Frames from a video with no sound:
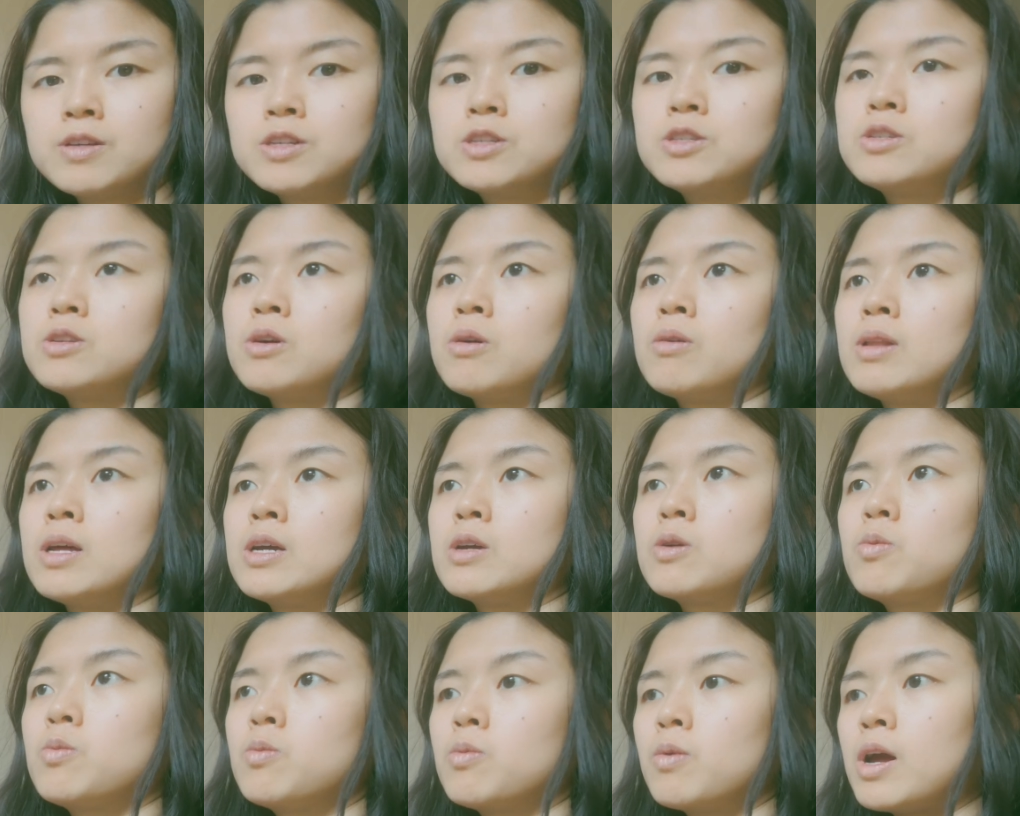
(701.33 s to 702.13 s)
So
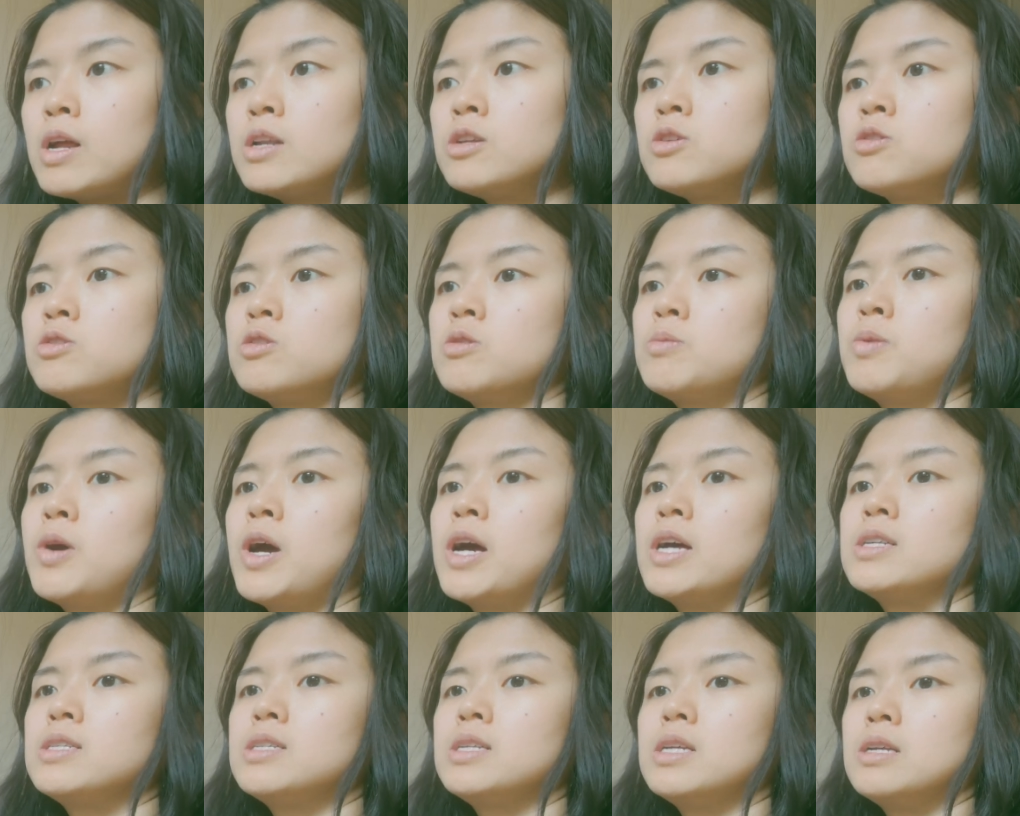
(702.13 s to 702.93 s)
like when you're
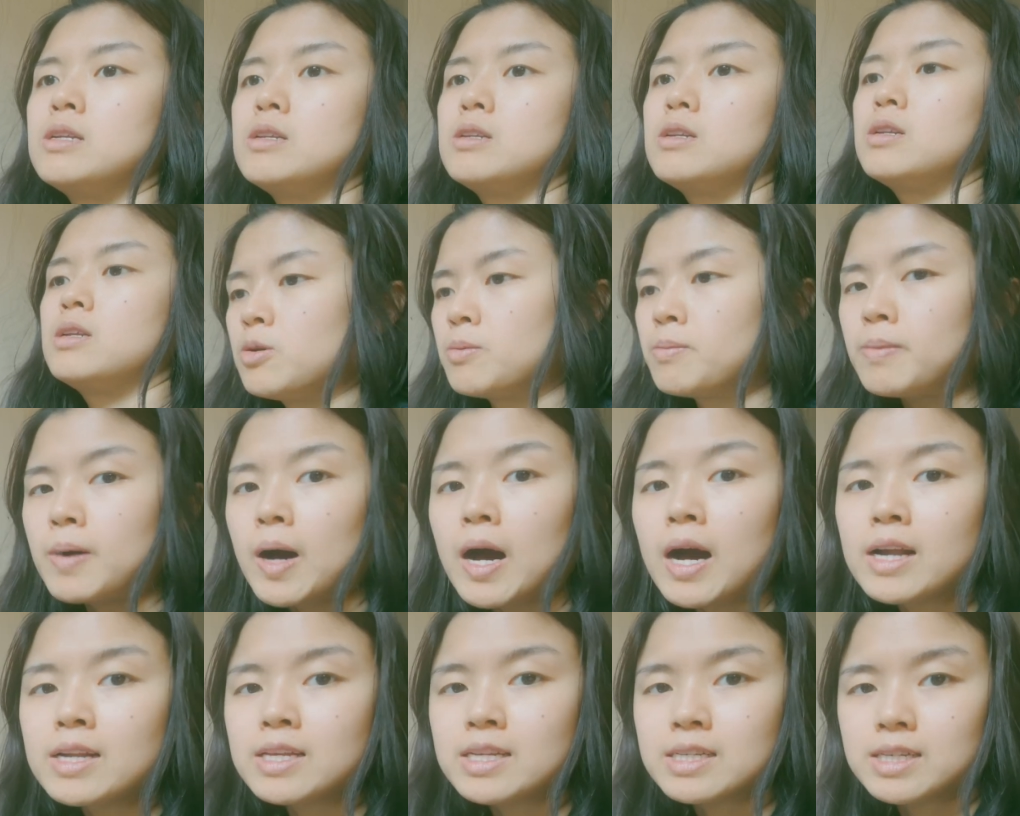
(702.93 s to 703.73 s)
depressed, your
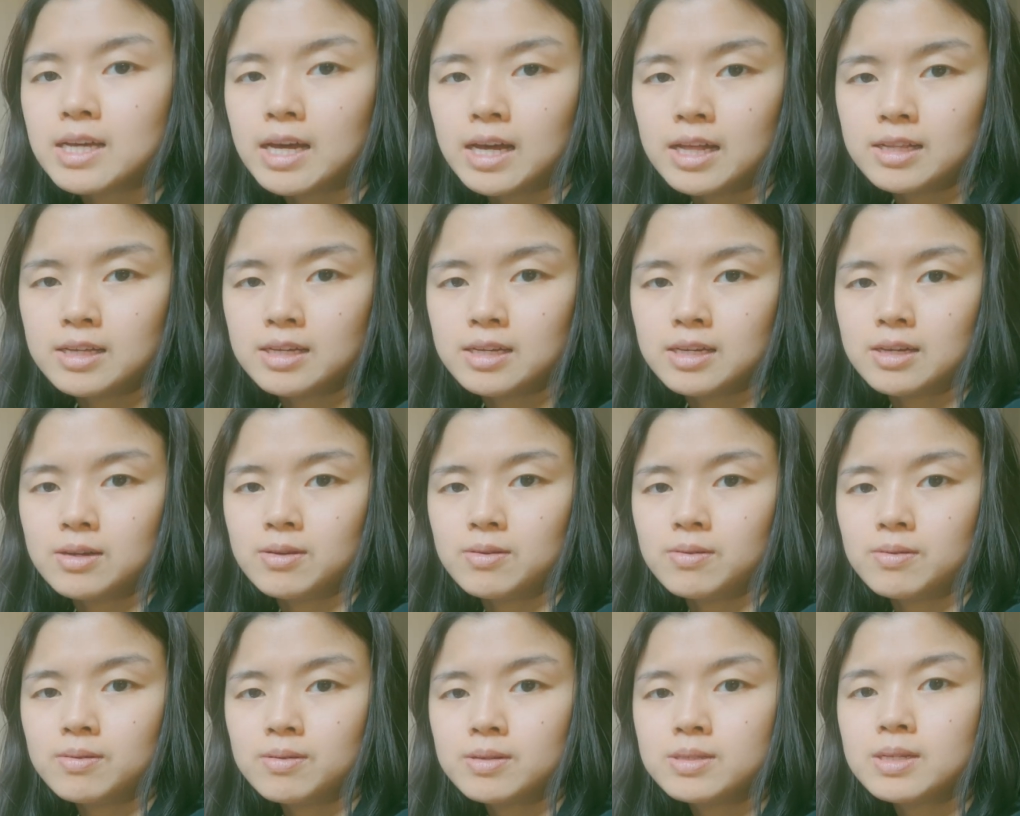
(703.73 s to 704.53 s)
body telling
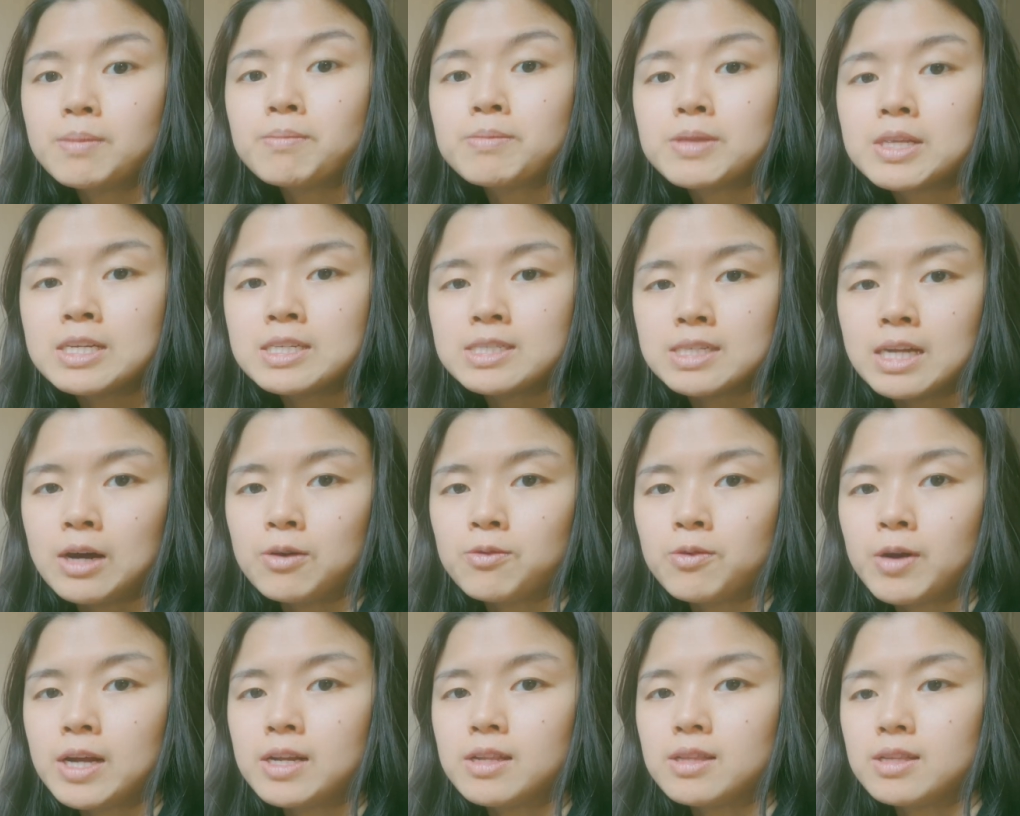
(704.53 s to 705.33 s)
you something's
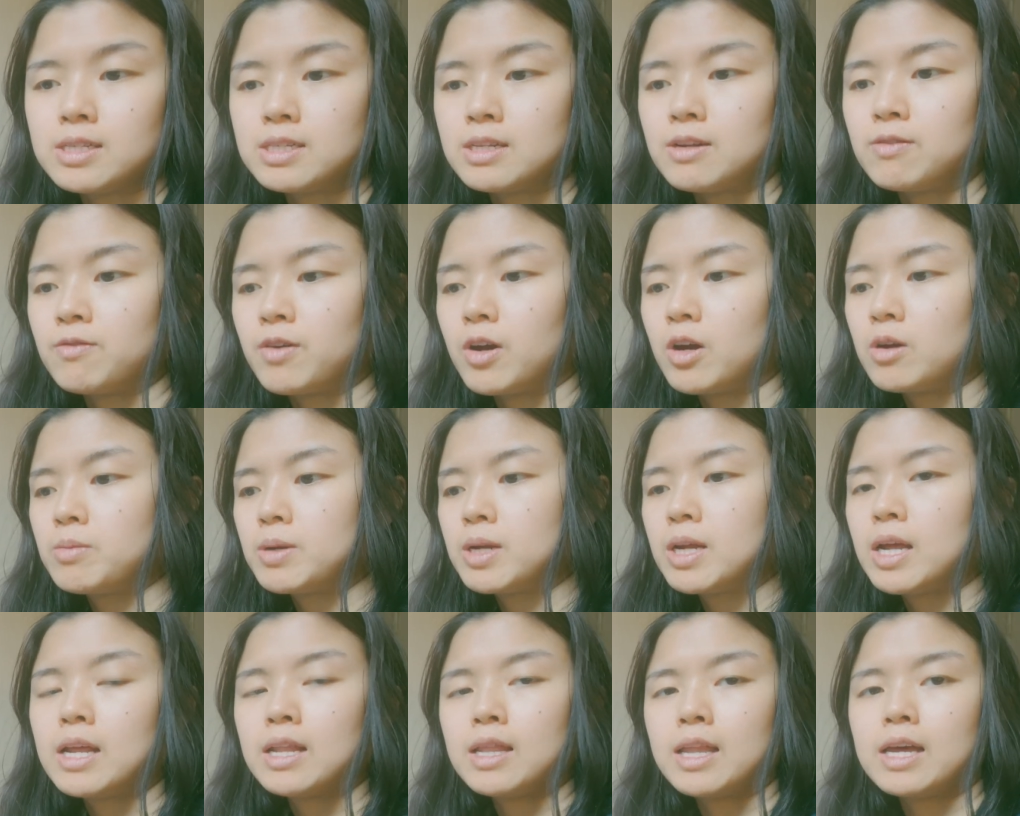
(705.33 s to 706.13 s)
not right in this
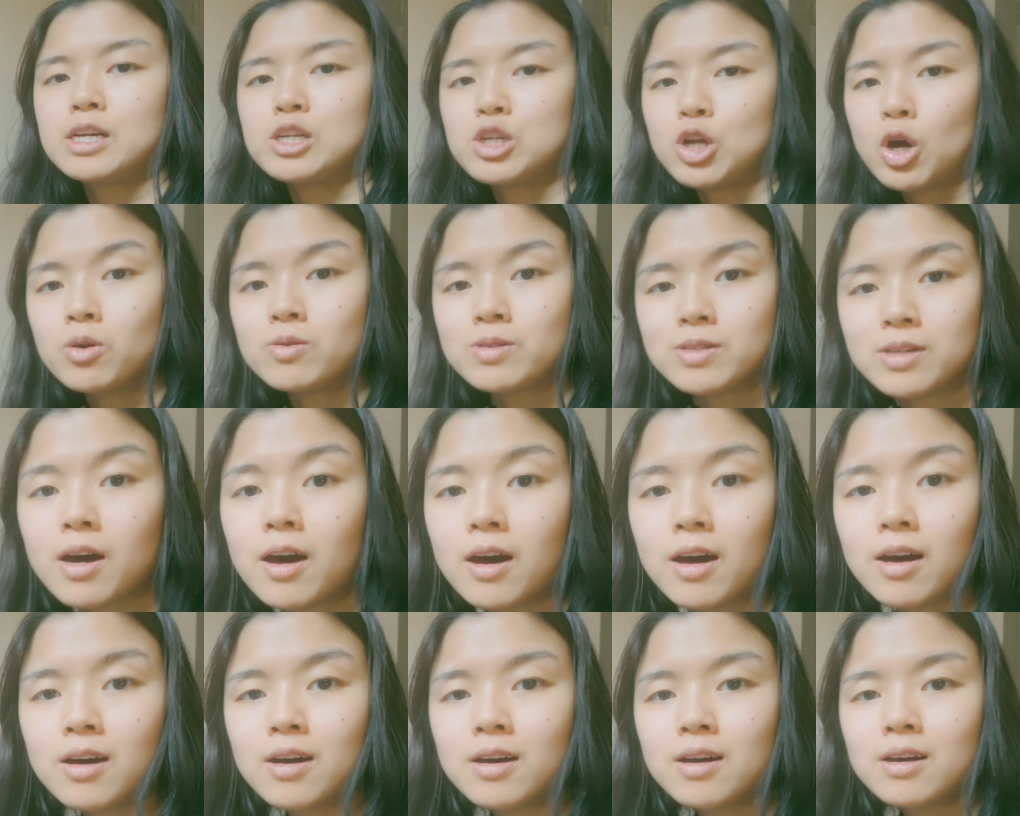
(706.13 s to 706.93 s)
environment. And like, no
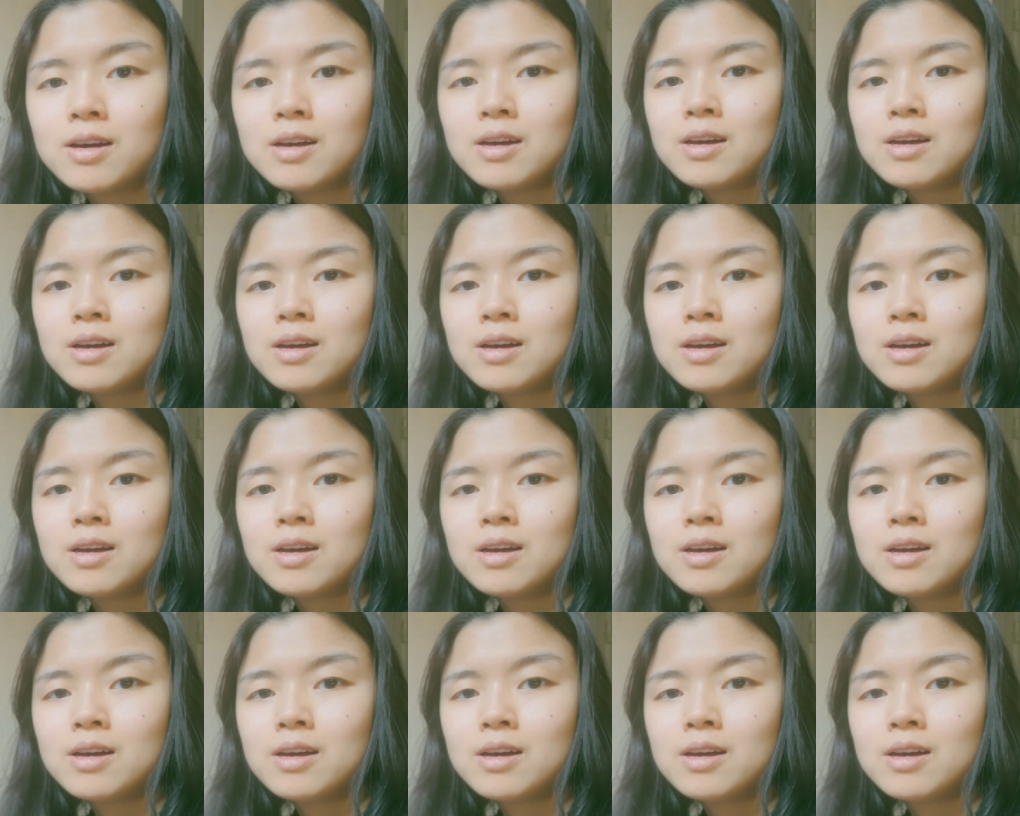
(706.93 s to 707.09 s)
duh.